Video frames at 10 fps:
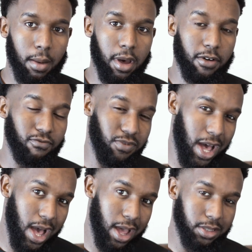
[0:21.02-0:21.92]
about
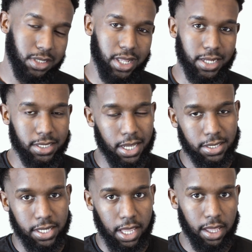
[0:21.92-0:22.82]
5 to 10
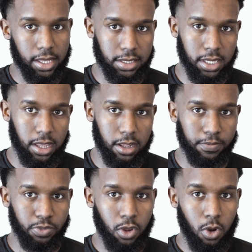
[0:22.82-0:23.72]
second
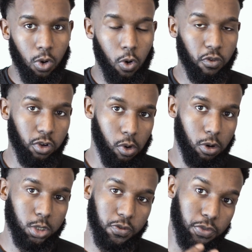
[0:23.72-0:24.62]
handstand over the
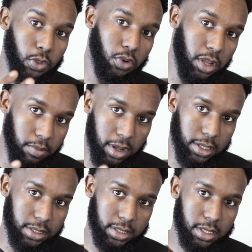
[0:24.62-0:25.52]
course of 3
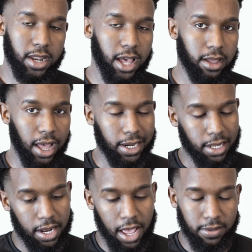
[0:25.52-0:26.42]
months. Now, I
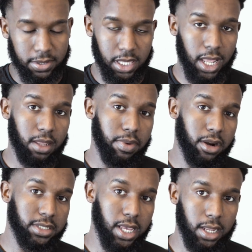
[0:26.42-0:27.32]
did have slightly better
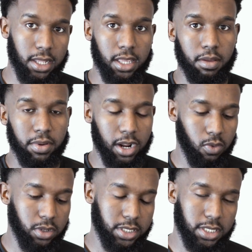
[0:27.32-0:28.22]
technique, but I
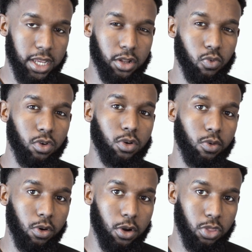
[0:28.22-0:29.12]
will say the real
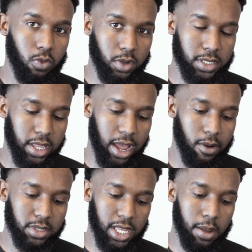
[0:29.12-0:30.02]
growth was that I
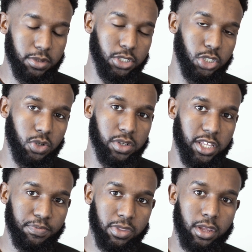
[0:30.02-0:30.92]
was able to do
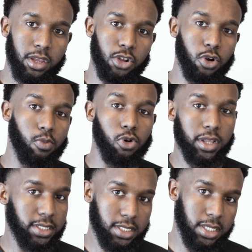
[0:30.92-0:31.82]
it, more
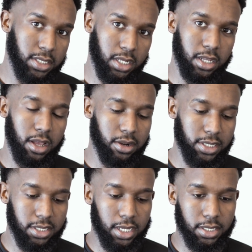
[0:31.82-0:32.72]
consistently on a
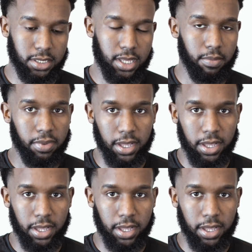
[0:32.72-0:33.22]
set-to-set